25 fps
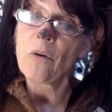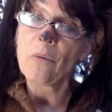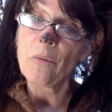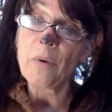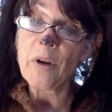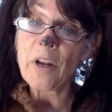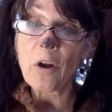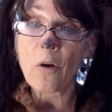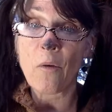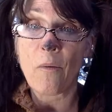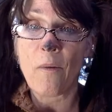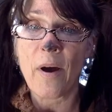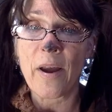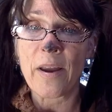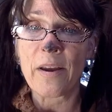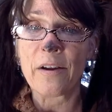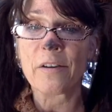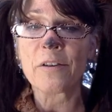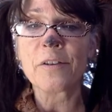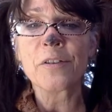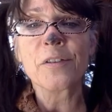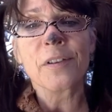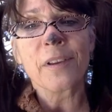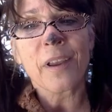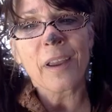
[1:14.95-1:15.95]

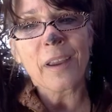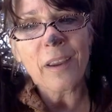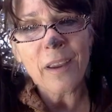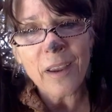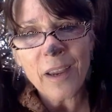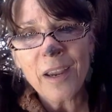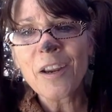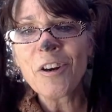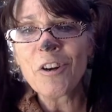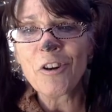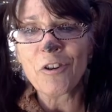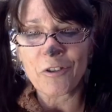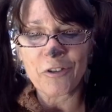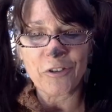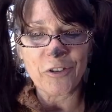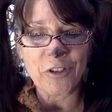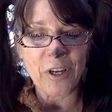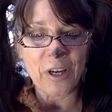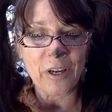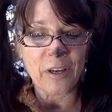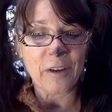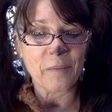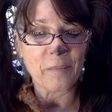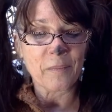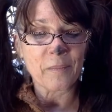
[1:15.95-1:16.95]
requires
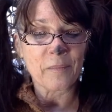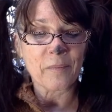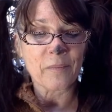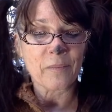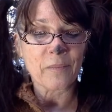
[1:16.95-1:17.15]
energy.